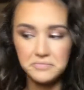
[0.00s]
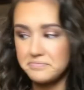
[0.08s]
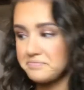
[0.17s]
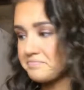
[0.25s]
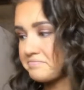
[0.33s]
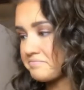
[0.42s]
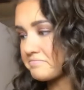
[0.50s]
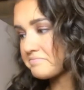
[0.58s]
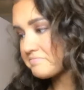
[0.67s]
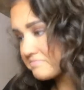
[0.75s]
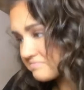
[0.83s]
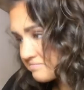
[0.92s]
whatever.
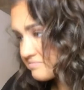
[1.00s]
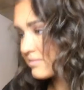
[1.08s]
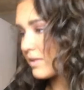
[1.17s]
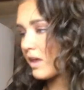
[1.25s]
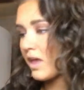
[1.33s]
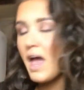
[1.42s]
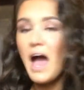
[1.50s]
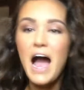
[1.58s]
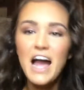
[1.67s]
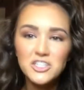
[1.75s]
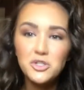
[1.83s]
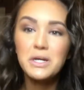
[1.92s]

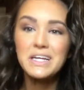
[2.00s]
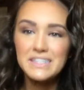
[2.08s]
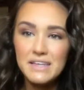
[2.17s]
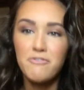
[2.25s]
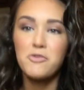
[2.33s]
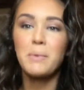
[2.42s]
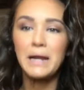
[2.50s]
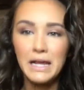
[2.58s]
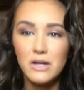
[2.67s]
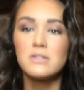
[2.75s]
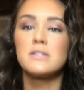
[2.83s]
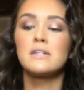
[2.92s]
I do it because everybody
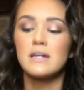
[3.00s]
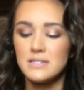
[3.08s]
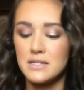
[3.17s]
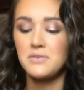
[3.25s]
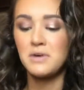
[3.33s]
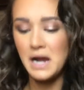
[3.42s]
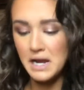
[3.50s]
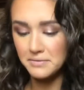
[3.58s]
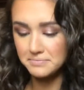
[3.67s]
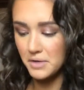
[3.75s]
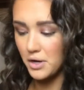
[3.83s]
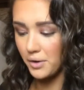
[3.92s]
else does it, right?
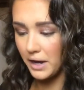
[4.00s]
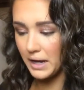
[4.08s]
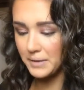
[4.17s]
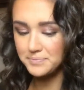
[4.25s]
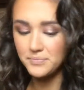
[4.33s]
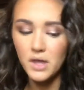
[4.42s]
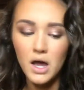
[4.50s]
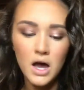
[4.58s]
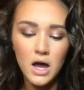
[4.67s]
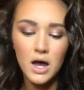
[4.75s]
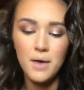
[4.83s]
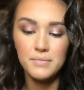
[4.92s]
Okay.
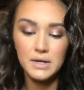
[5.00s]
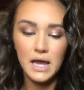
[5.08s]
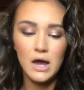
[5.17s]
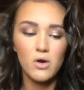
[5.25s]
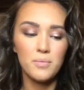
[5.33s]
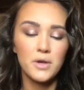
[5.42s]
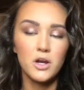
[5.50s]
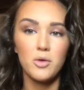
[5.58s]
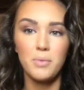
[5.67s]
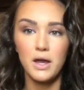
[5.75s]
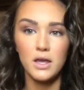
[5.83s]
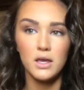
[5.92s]
Now I'm gonna go
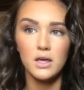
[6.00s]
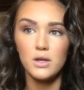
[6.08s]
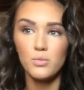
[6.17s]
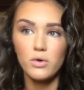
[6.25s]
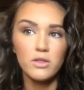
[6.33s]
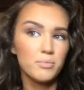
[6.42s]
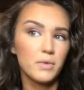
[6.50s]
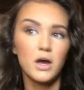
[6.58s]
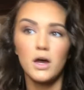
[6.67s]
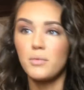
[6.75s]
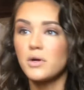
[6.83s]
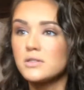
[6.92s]
back in with
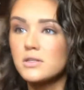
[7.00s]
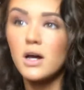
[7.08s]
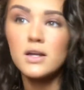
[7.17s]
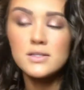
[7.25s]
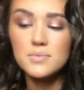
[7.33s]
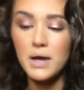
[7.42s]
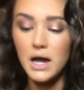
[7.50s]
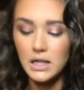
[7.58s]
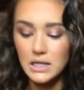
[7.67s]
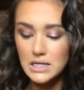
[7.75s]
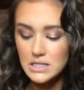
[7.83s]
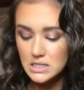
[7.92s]
my Bronze Godess
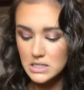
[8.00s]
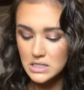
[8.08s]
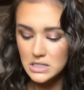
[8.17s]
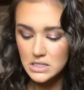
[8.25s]
palette.